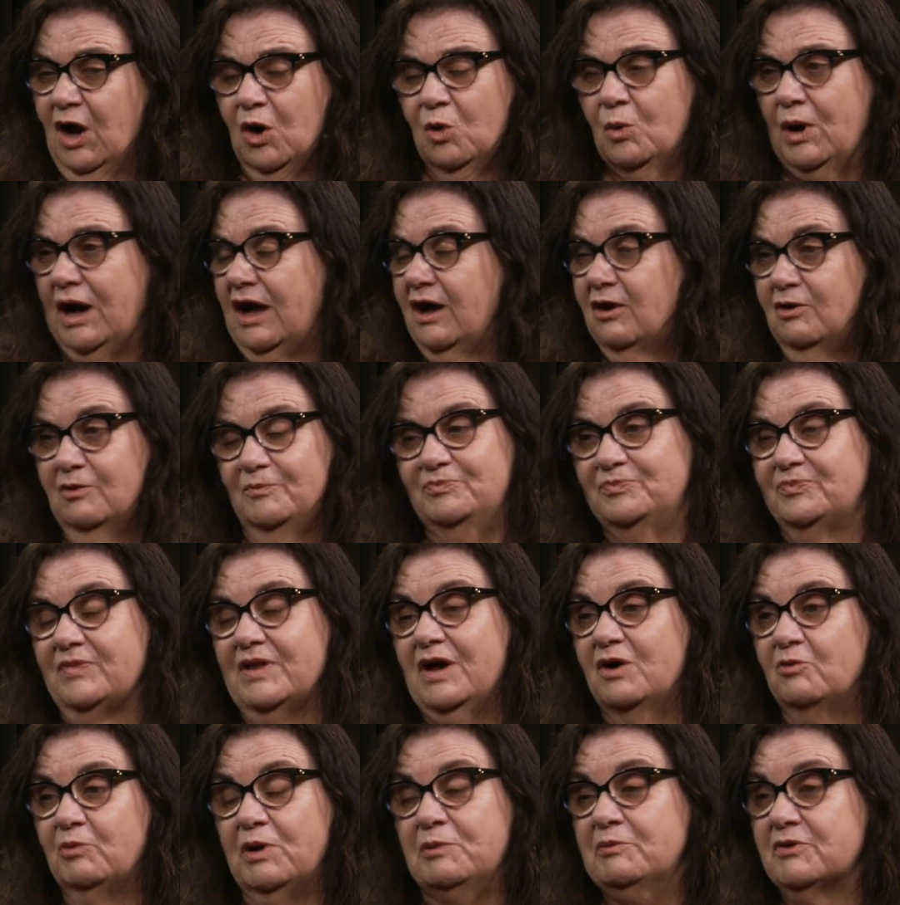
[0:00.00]
Well,
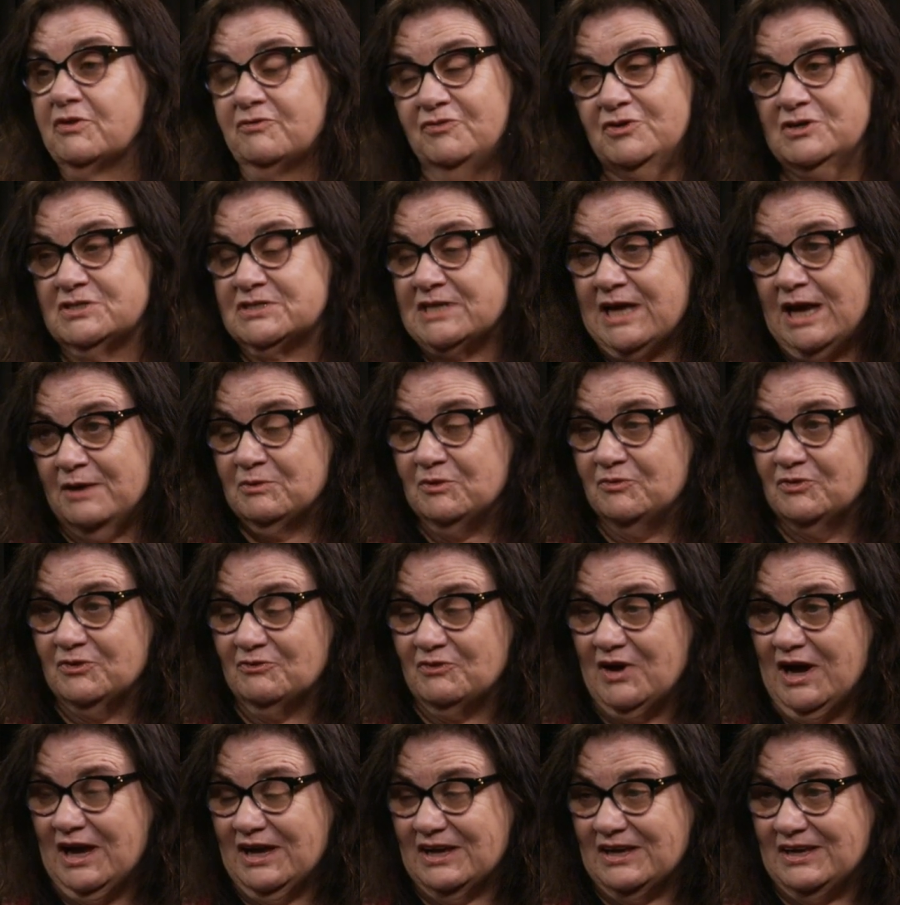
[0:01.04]
we were the first cab off the
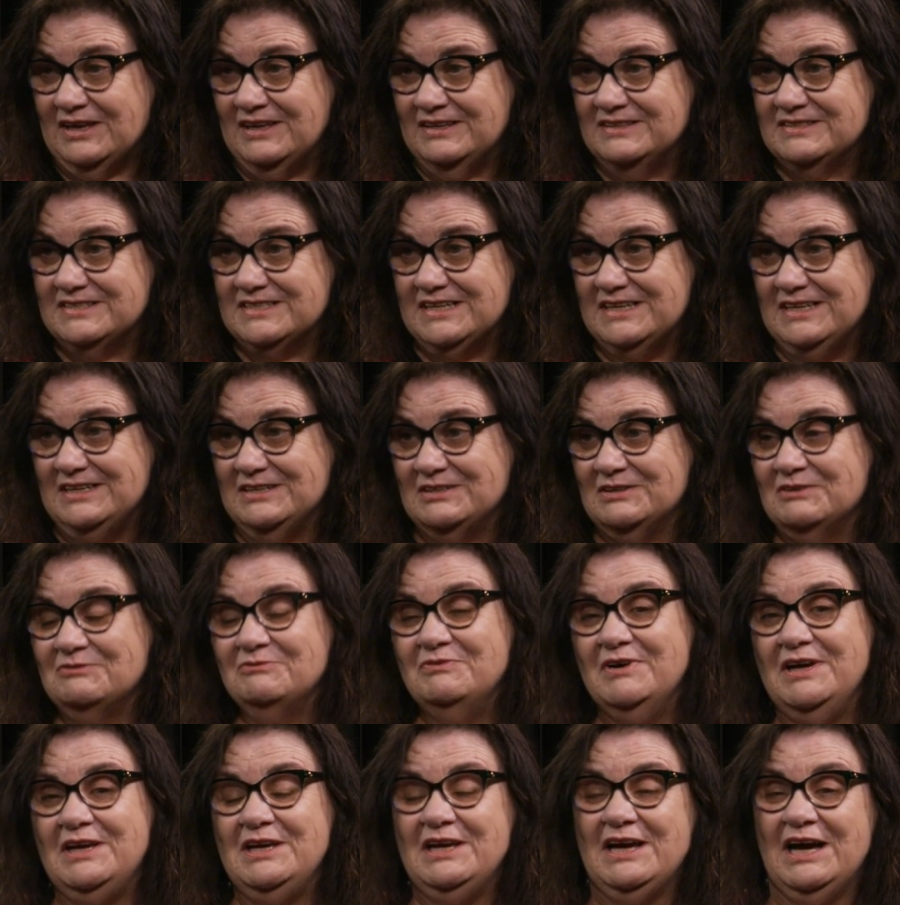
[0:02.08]
rank, indeed.
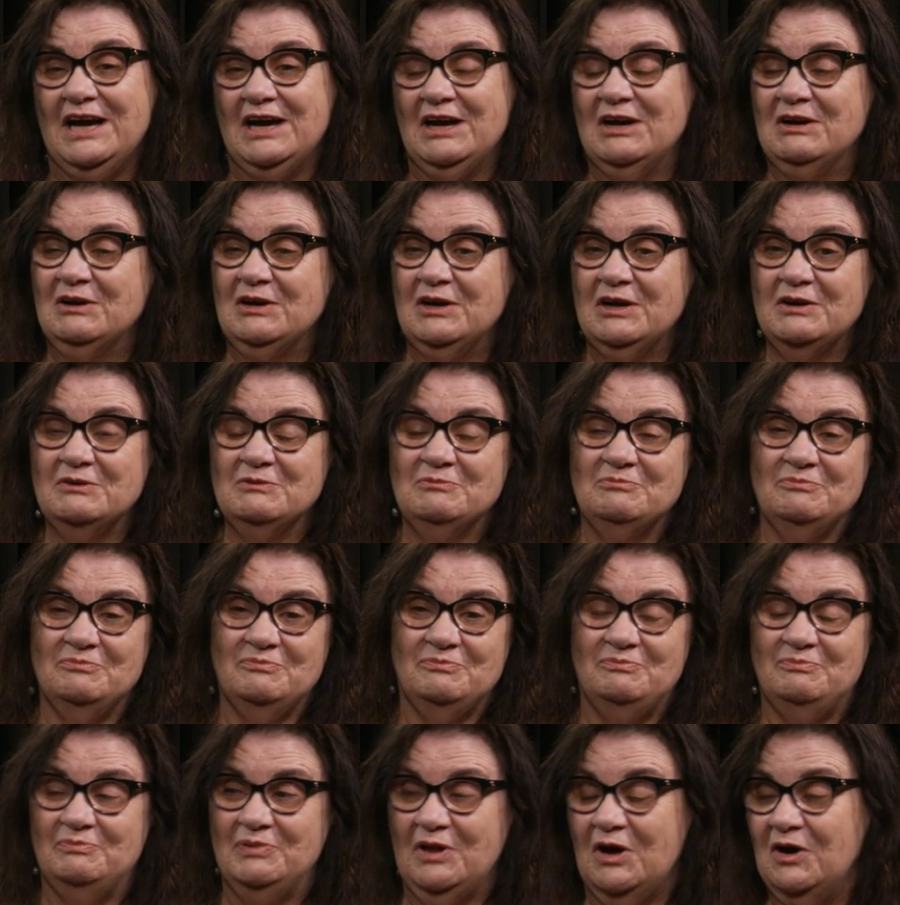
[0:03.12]
We
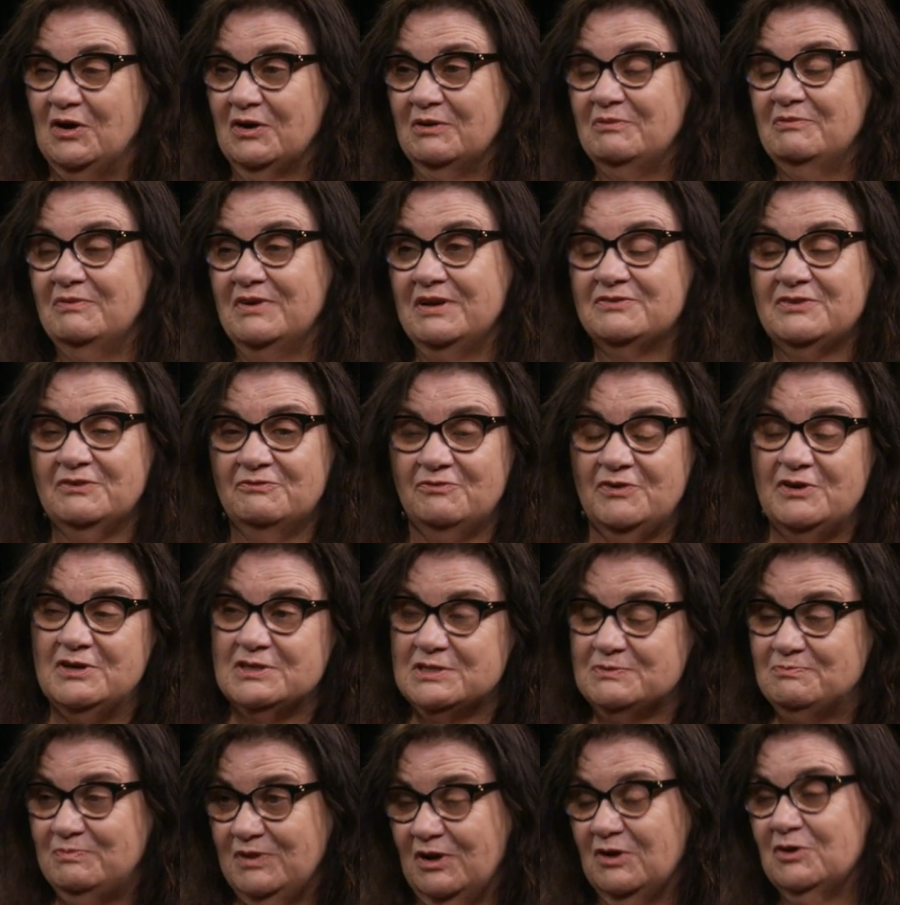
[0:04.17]
it's the
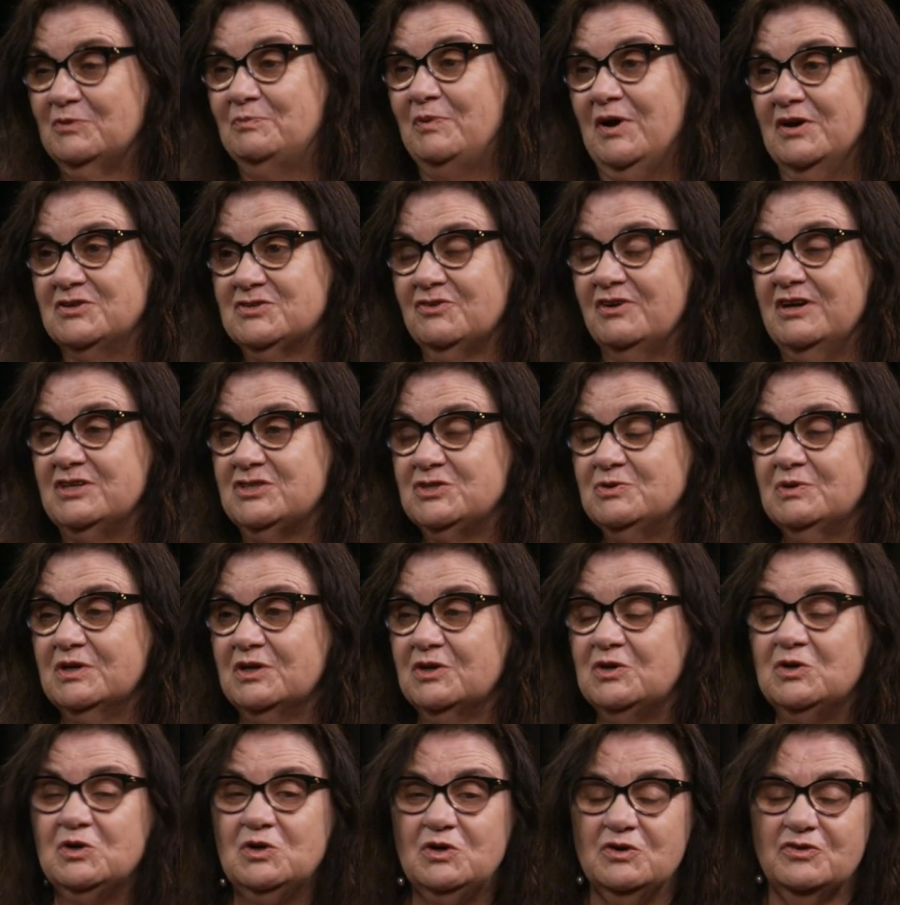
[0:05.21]
first blocked postgraduate
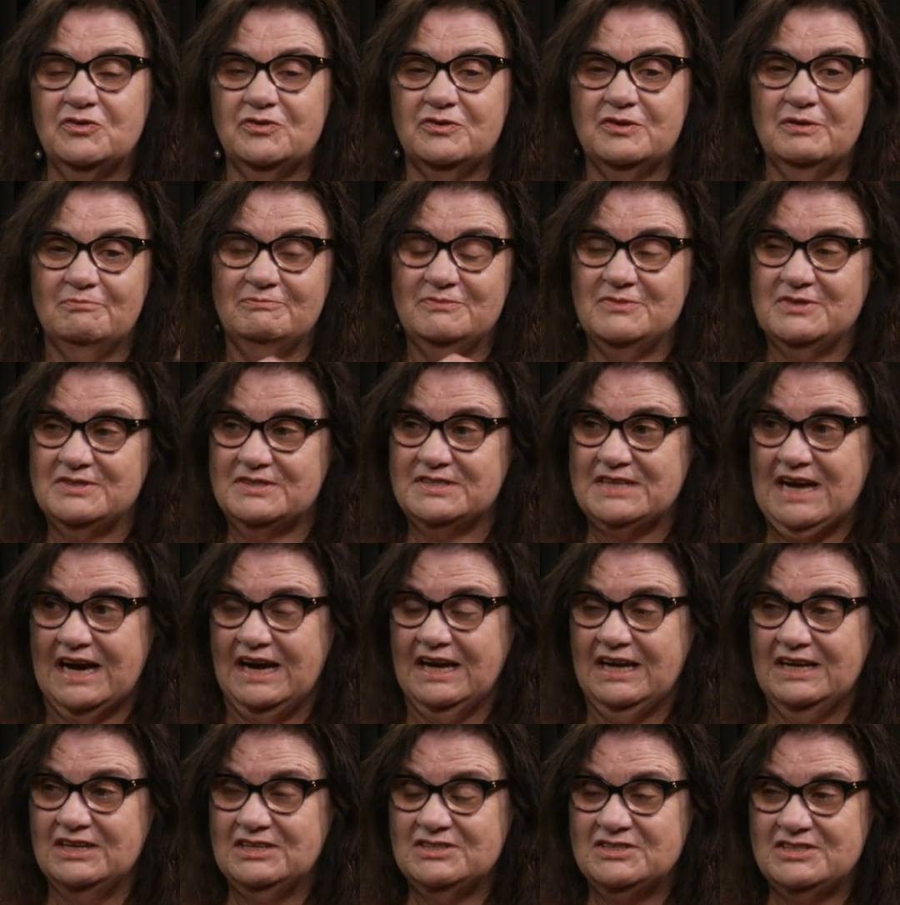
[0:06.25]
course,
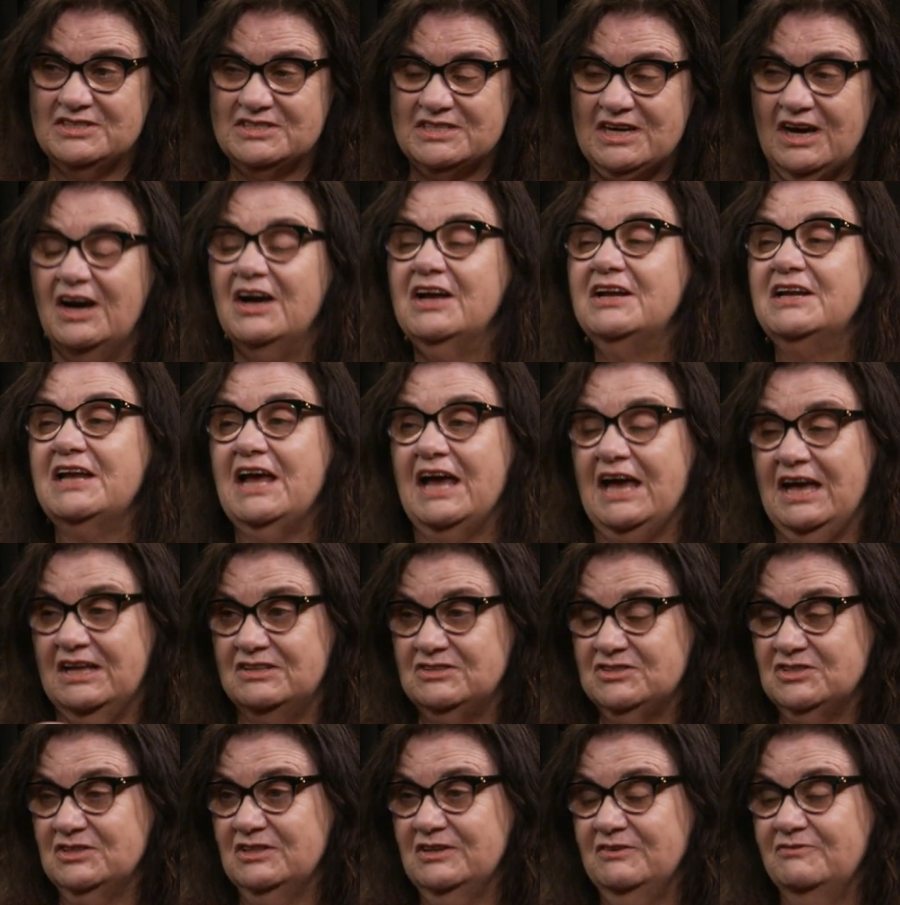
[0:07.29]
designed and
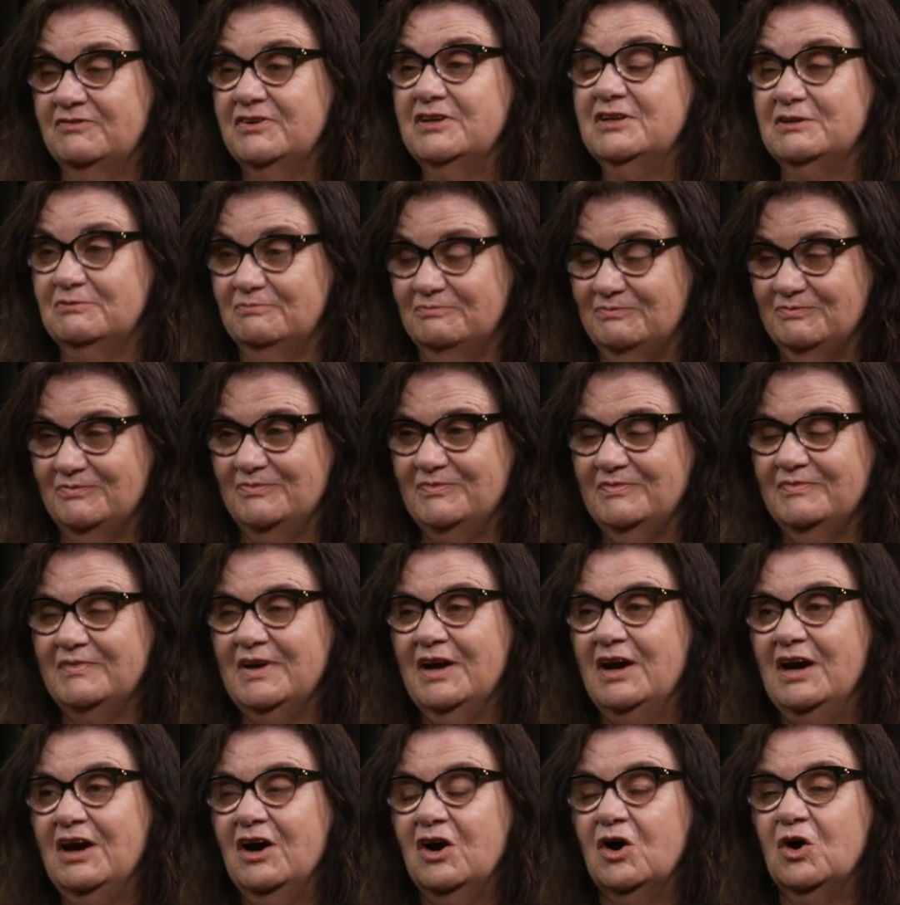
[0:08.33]
delivered
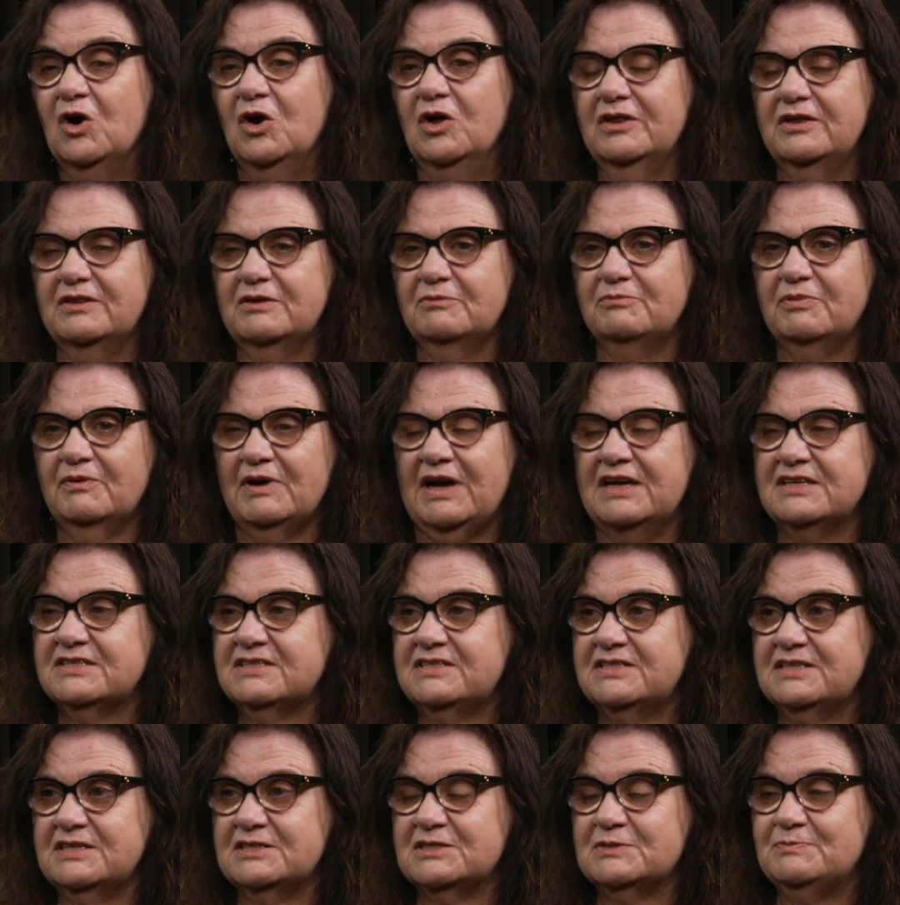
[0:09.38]
all in
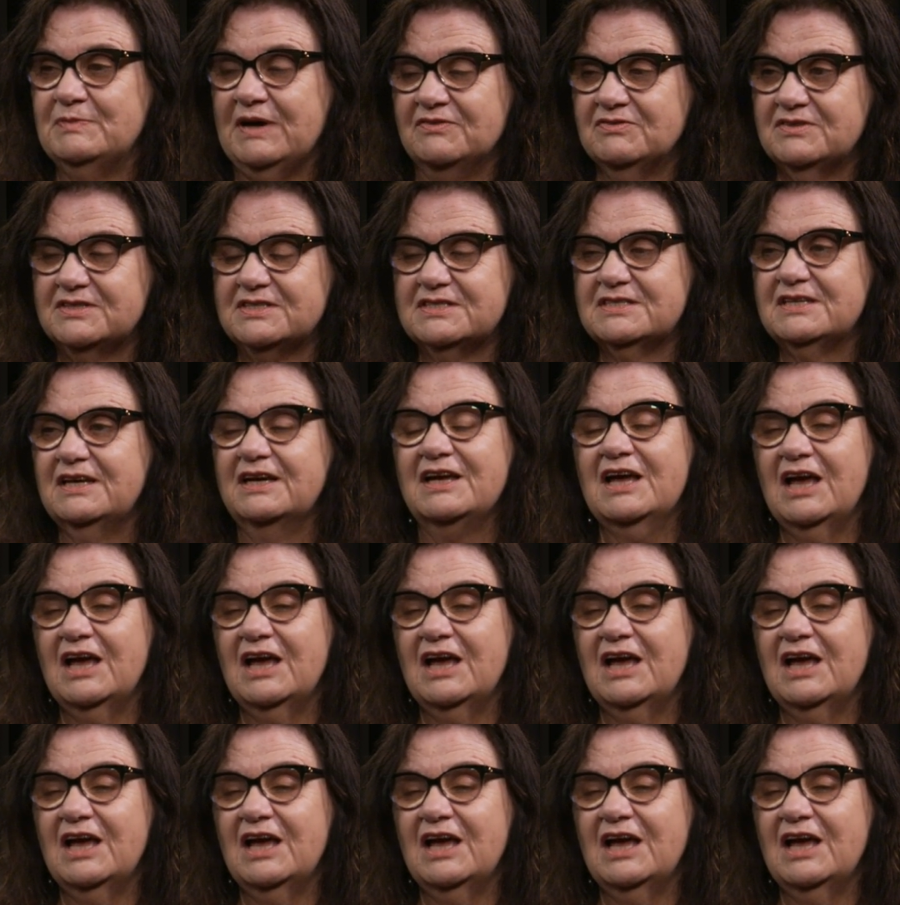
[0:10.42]
6 months.